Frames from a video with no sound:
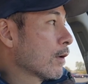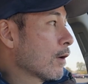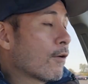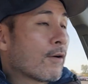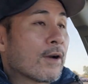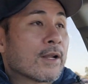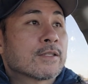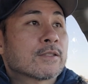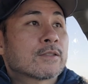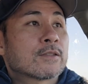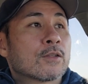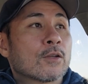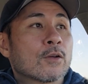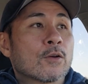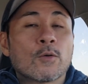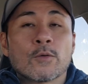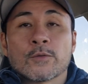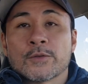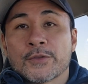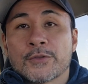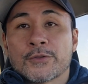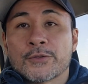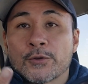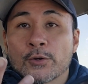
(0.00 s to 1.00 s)
All right, so
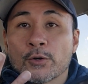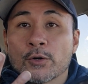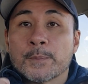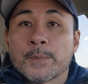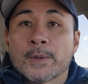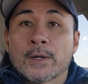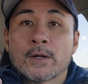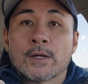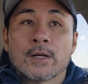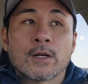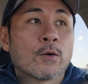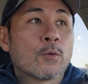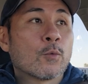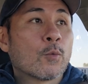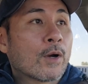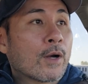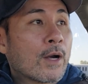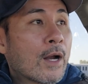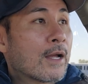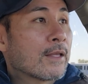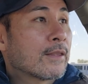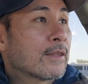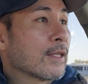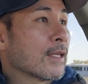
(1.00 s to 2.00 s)
the third barrier, where
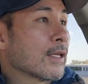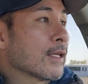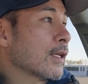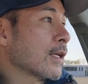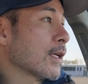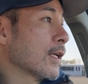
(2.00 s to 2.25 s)
I think